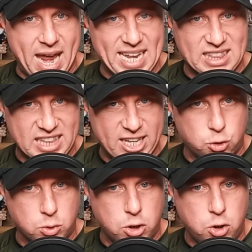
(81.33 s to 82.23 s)
a
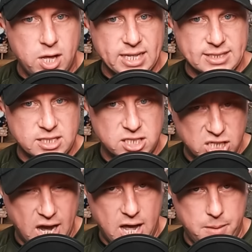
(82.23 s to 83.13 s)
literal
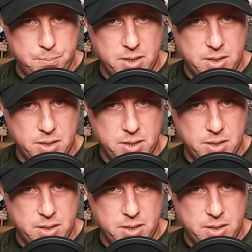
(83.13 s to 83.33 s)
dump.